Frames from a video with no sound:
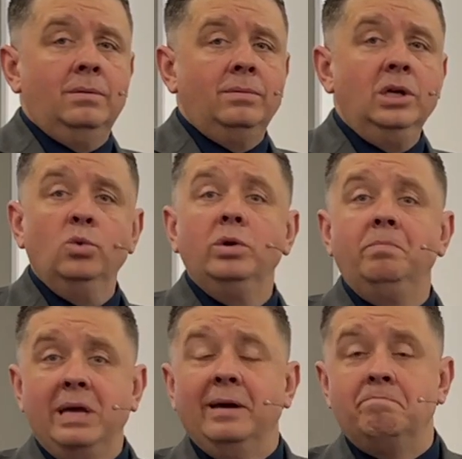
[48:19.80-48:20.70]
You would
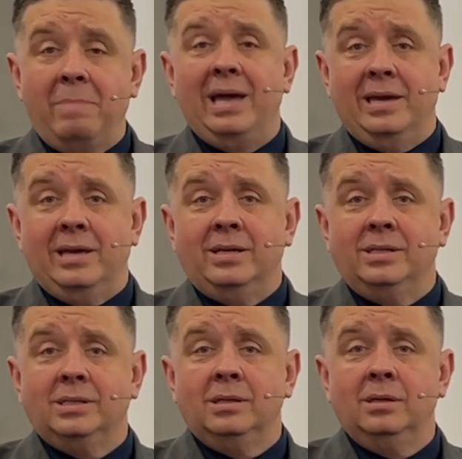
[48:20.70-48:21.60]
be
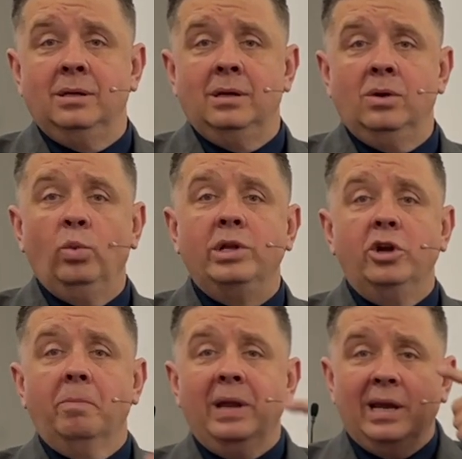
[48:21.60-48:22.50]
amazed when
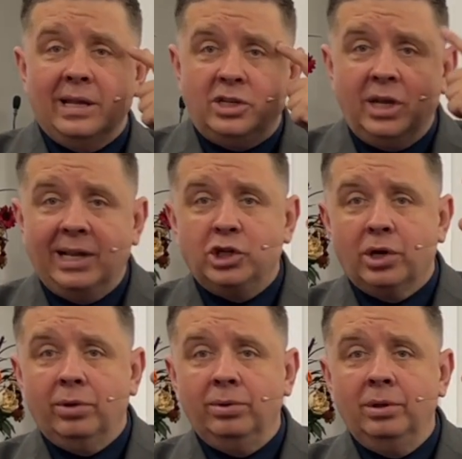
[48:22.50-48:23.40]
you're being
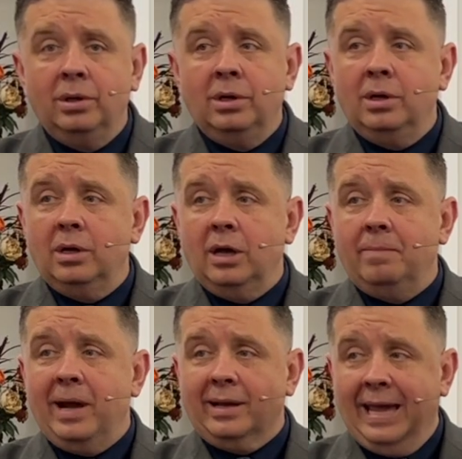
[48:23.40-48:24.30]
intentional
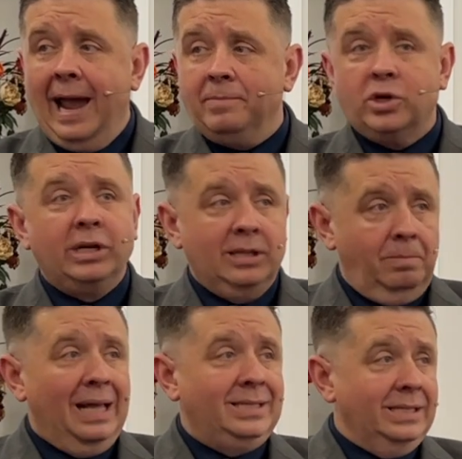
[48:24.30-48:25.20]
about capturing the
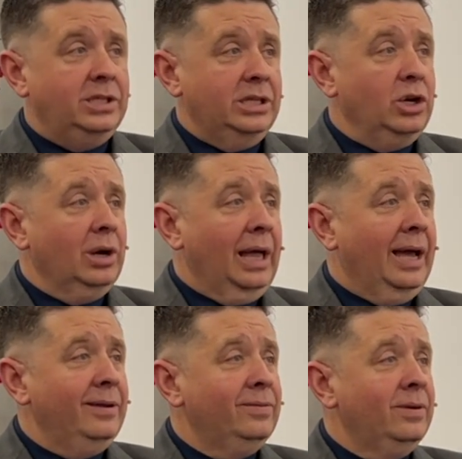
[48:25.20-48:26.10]
blessings in your
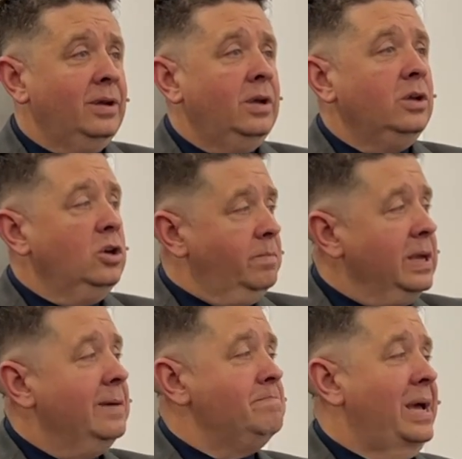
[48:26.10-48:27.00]
life, you'd
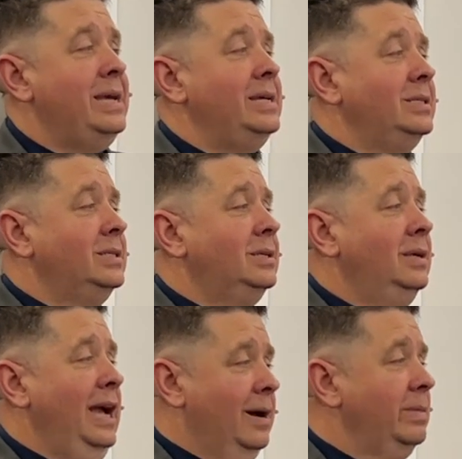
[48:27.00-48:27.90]
be amazed
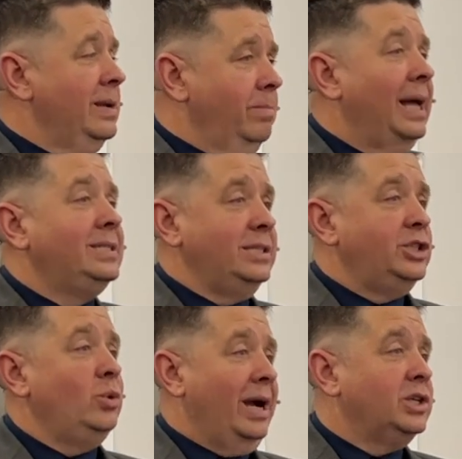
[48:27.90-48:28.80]
how many blessings
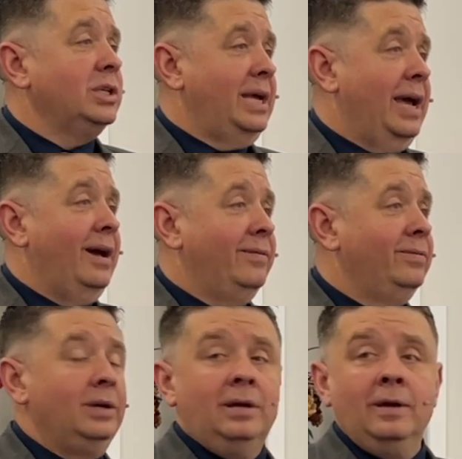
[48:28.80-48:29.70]
you actually have.
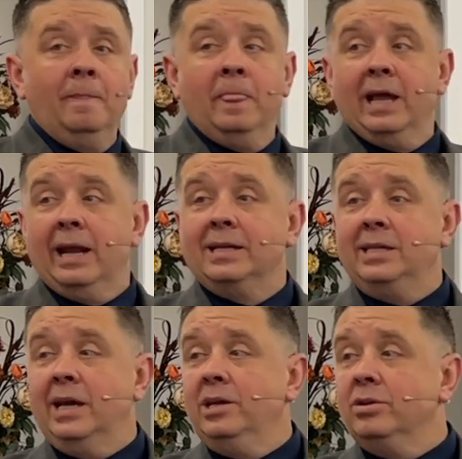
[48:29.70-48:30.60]
And I
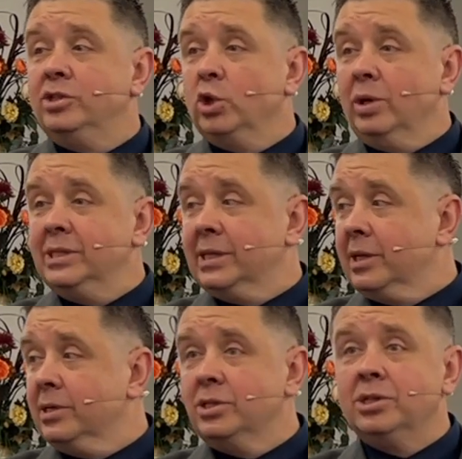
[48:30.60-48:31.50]
tell you, joys and
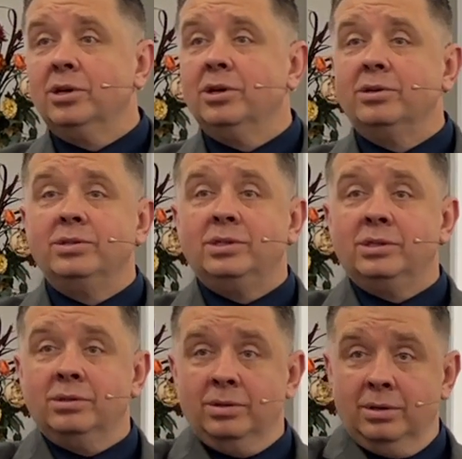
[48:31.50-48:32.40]

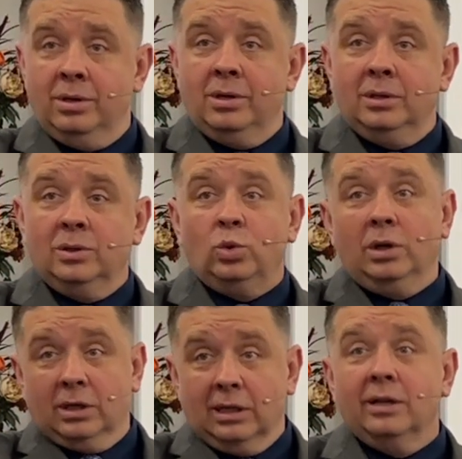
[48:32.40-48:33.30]
concerns will
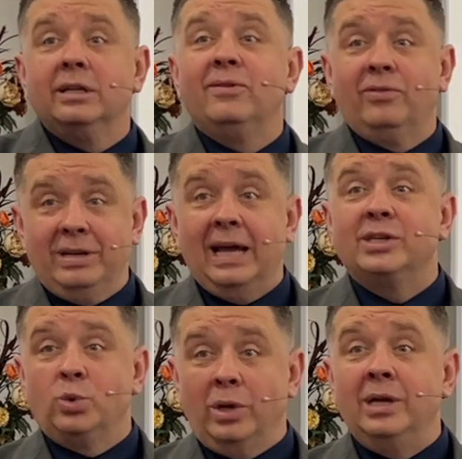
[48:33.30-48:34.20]
look a little different
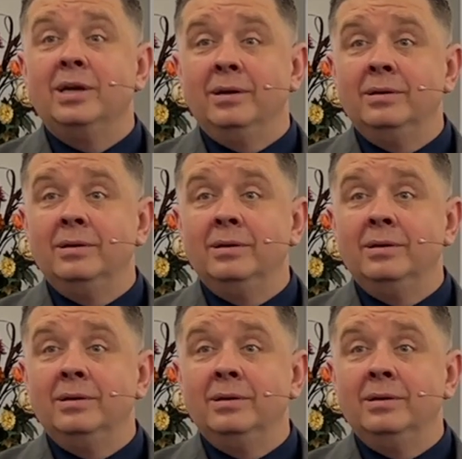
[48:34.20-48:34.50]
next week